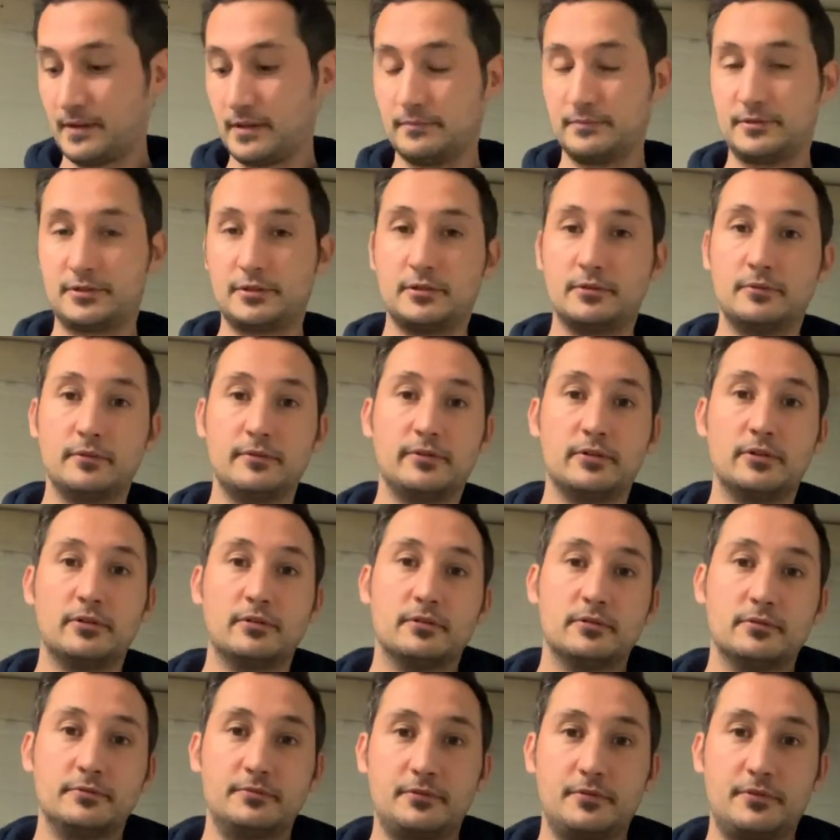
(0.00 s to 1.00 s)
I'm sure we've
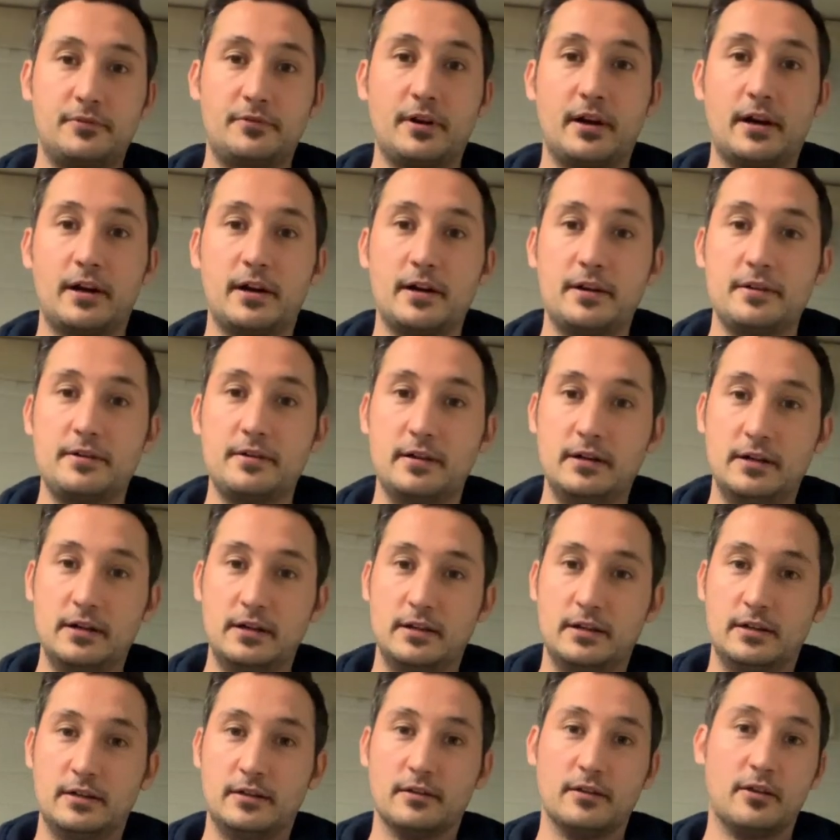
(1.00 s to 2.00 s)
all tried
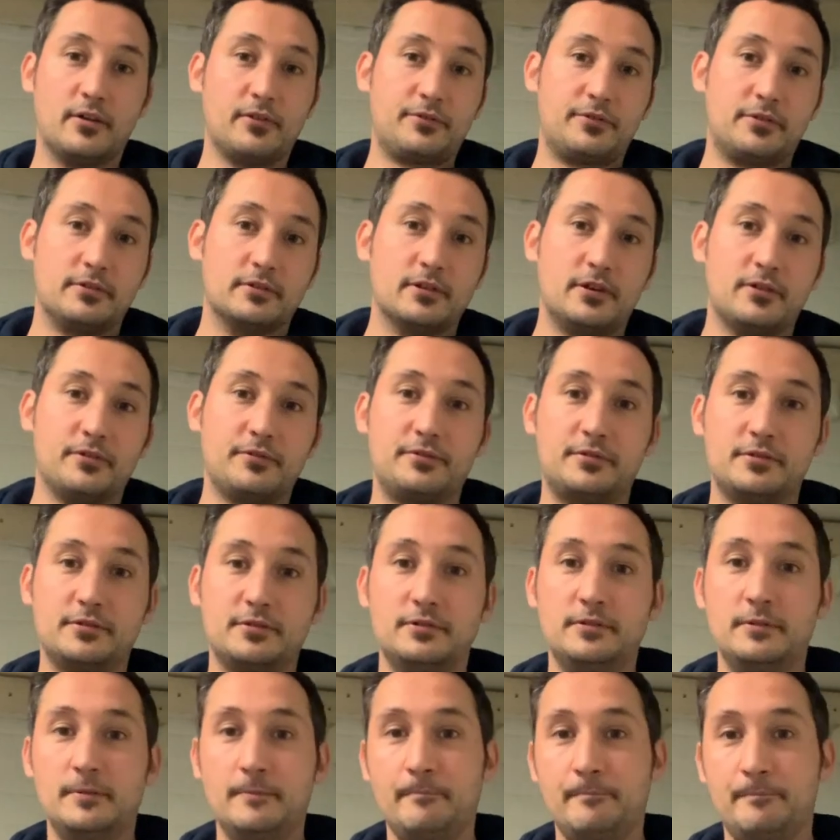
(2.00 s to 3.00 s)
lots and lots
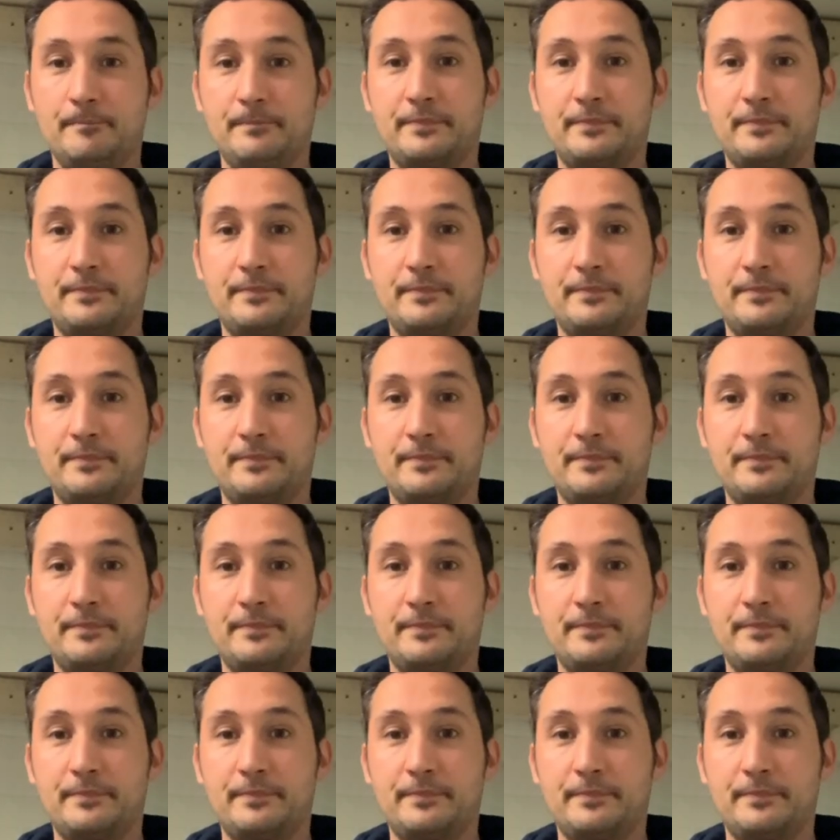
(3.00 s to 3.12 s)
of